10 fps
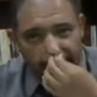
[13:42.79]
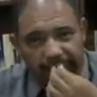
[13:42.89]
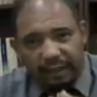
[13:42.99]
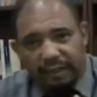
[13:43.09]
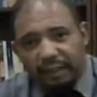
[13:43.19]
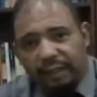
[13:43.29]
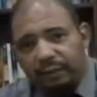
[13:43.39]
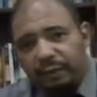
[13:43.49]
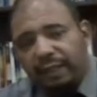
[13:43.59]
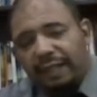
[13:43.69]
fire,
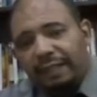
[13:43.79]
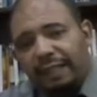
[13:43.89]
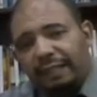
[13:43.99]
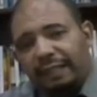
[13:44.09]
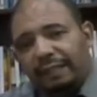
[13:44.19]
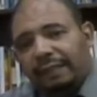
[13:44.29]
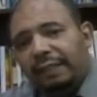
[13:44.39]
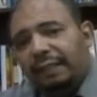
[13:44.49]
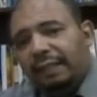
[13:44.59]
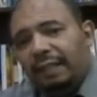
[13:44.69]
do you think that his
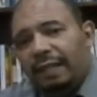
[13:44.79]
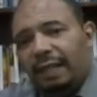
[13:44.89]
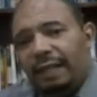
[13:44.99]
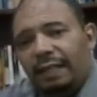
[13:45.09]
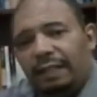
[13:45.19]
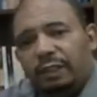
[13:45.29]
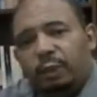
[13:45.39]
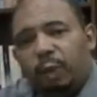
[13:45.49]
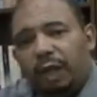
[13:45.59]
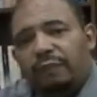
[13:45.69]

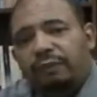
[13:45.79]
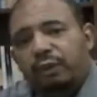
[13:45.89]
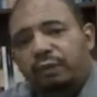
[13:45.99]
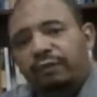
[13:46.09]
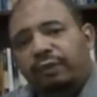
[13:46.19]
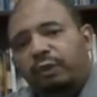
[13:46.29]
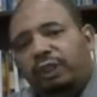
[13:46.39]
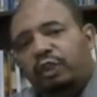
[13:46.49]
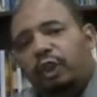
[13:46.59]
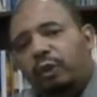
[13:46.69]
world view
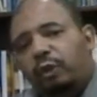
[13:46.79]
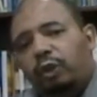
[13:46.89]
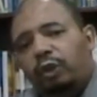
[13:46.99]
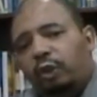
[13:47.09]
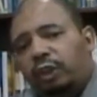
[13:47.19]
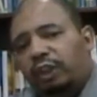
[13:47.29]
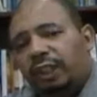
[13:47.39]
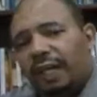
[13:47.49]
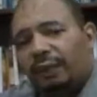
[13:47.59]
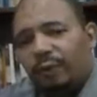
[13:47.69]
is going to
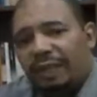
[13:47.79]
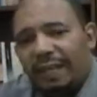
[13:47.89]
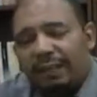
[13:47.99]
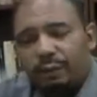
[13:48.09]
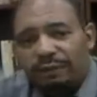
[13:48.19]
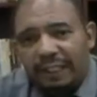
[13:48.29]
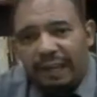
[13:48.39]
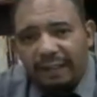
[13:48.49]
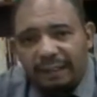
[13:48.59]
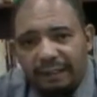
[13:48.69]
coincide with that of
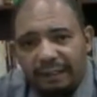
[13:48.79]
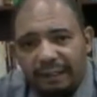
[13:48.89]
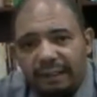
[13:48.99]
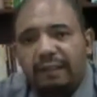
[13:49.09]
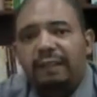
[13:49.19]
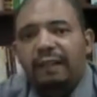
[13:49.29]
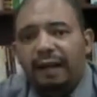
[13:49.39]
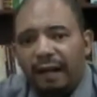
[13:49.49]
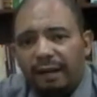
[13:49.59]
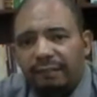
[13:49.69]
the elderly?
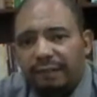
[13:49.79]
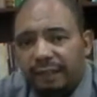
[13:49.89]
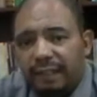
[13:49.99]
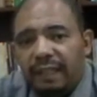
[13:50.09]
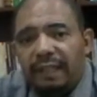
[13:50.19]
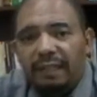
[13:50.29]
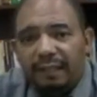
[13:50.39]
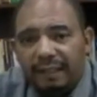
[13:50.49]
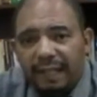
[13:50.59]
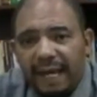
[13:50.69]
Obviously,
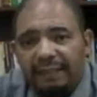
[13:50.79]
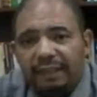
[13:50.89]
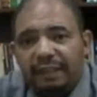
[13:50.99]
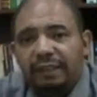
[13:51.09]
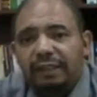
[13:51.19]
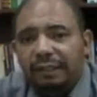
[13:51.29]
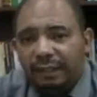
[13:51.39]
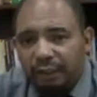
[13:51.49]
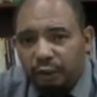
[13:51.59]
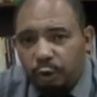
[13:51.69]
the answer
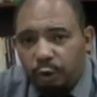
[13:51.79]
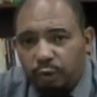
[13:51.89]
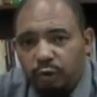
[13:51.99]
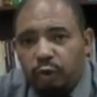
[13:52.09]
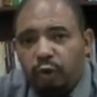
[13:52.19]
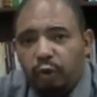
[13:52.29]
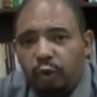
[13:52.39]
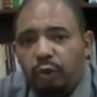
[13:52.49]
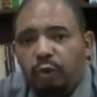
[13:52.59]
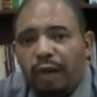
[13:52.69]
is no. So you're
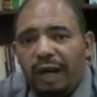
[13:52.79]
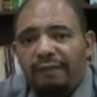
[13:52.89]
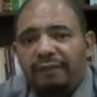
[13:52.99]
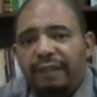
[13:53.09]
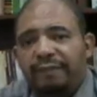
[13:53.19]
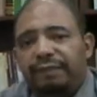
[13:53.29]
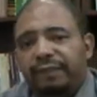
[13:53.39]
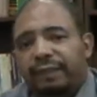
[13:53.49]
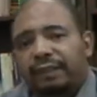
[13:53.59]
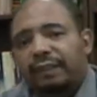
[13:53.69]
going to have
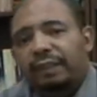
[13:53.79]
different